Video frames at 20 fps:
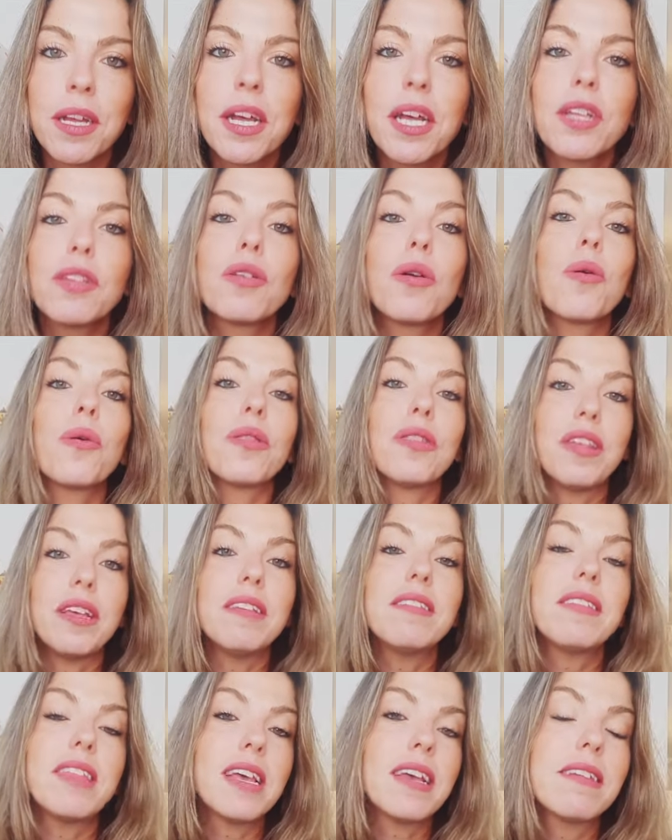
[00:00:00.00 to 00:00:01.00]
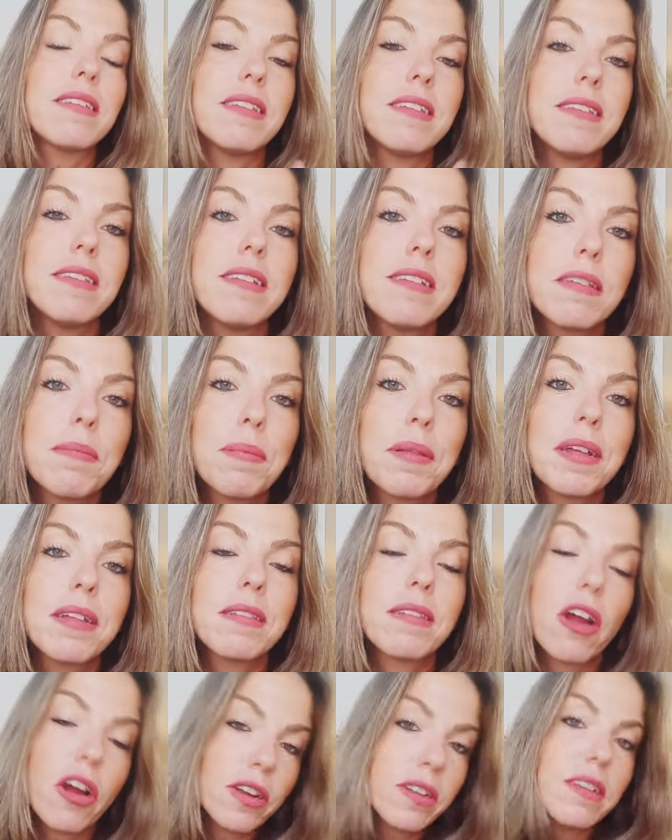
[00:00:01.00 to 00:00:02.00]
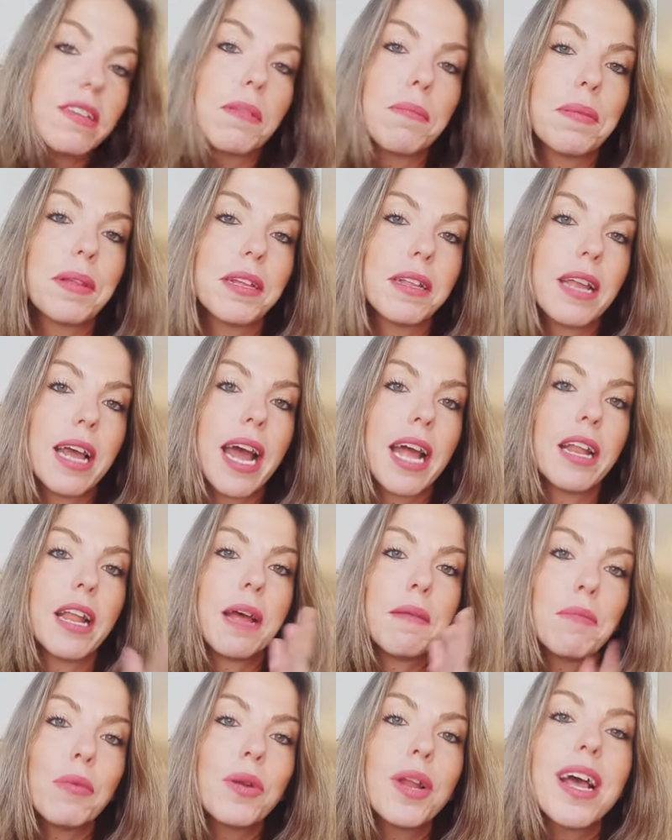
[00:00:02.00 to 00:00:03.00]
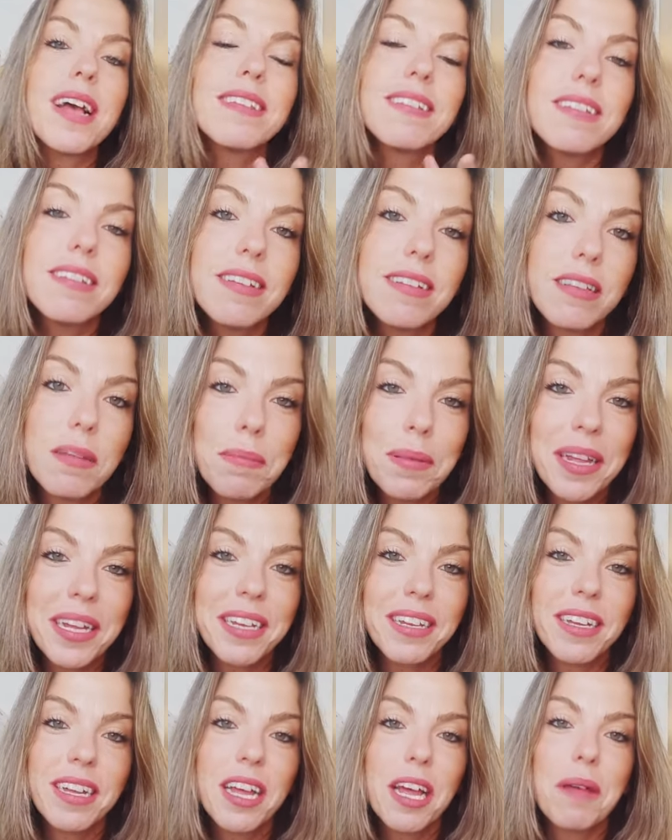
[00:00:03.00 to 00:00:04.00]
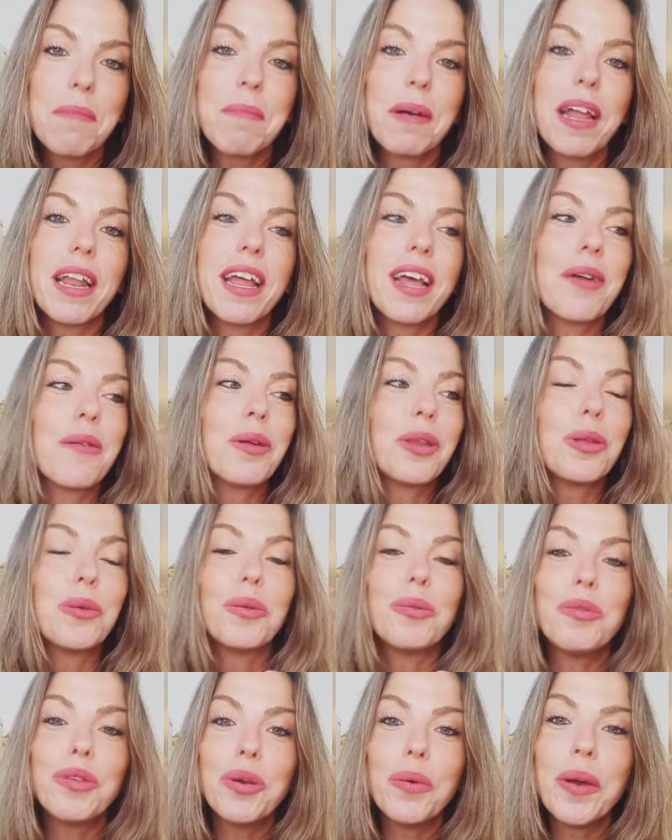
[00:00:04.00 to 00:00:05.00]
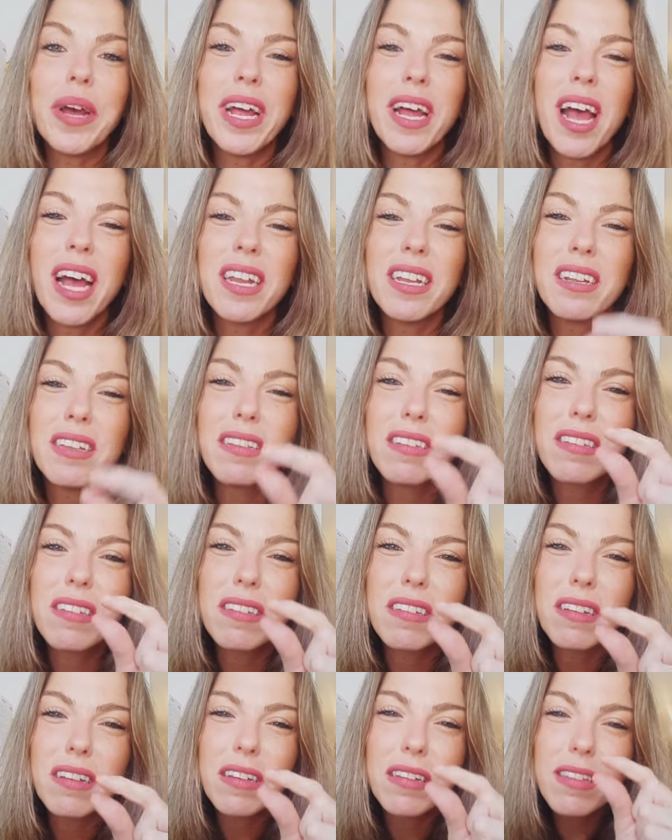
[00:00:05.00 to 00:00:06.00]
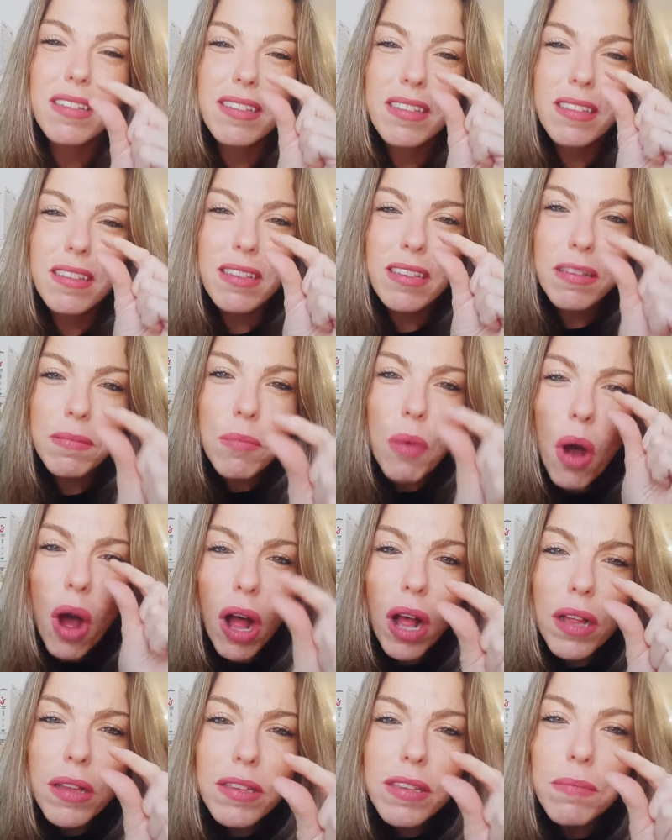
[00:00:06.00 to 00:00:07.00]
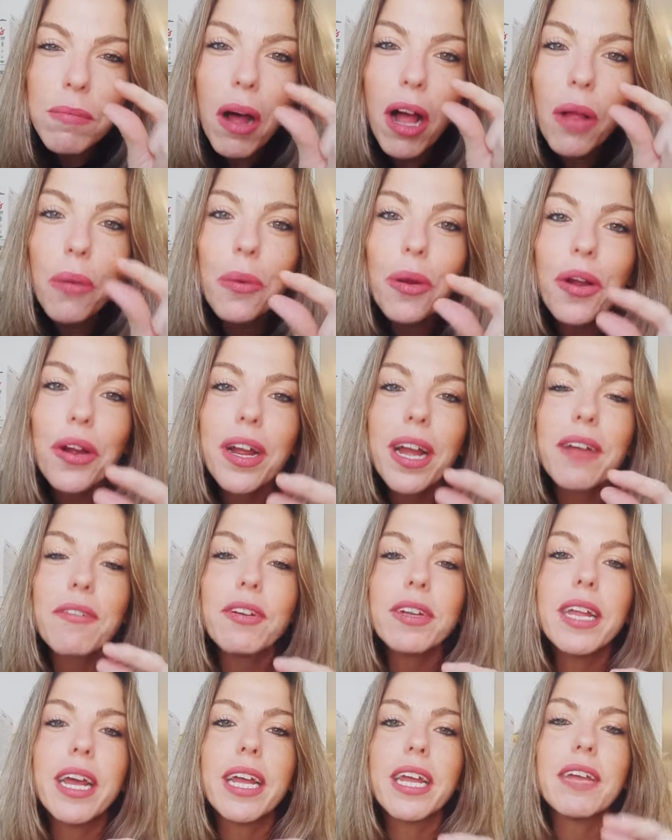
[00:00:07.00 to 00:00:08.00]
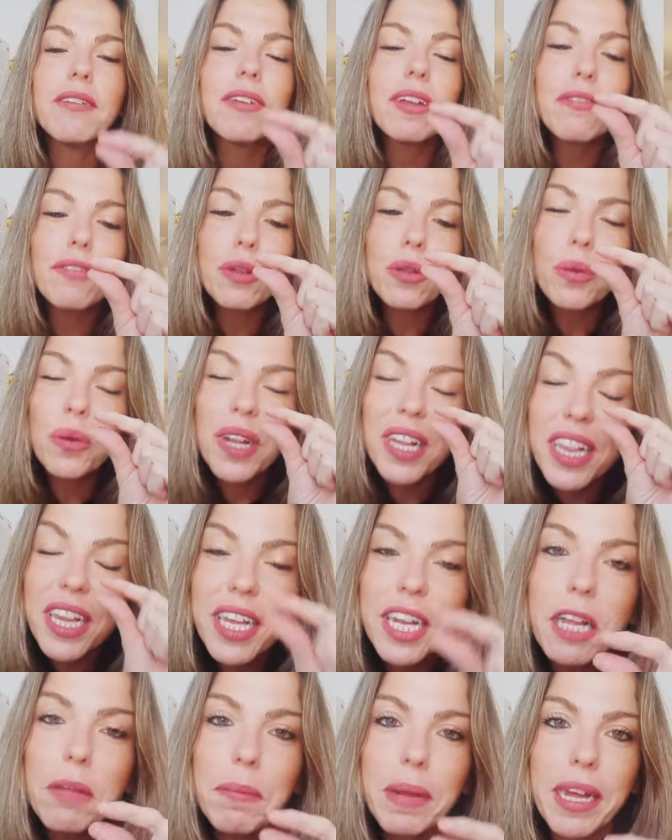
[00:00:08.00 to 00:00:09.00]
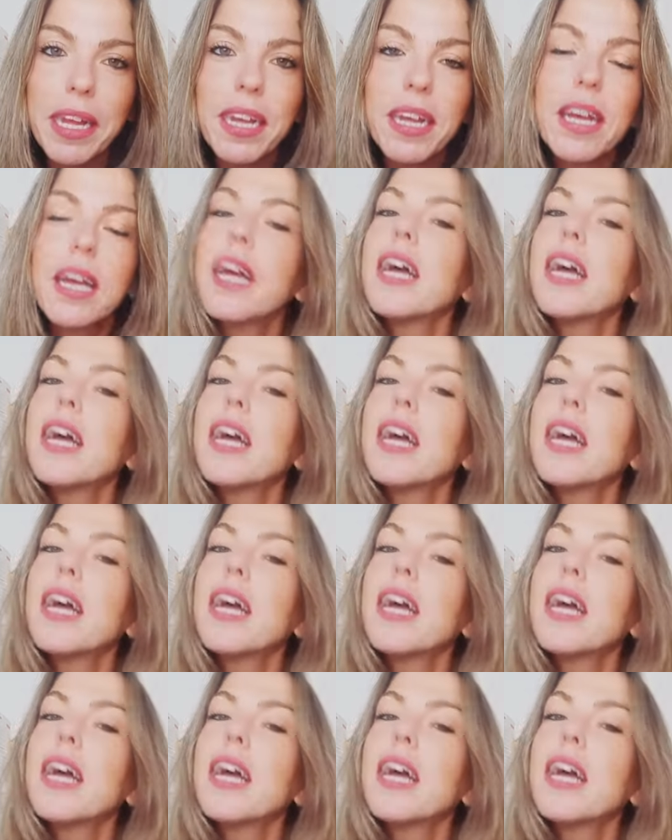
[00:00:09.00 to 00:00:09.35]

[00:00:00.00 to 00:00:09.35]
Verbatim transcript: So these things, these disciplines are discipline, and emuna is a discipline. But when you do it, and it's small, small work every day, even if you do it a little bit,